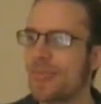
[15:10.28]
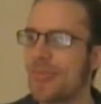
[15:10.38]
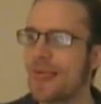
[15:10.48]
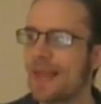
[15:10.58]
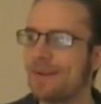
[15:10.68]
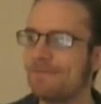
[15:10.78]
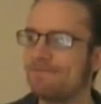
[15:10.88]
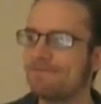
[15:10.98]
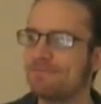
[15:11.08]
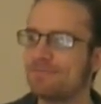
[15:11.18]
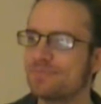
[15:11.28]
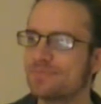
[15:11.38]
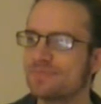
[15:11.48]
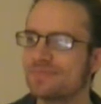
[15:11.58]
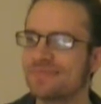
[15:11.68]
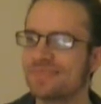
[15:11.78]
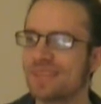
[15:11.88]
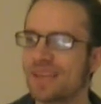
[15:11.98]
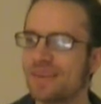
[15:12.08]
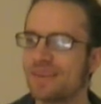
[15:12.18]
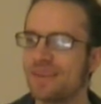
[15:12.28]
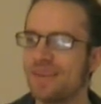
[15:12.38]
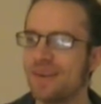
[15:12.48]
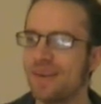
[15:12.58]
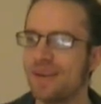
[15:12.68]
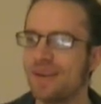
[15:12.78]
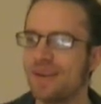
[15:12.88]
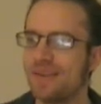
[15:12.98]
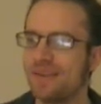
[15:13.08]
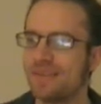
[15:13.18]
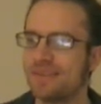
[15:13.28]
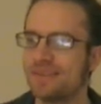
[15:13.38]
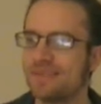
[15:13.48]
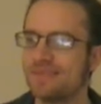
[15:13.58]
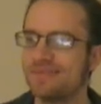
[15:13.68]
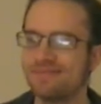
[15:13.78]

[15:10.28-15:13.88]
(silence)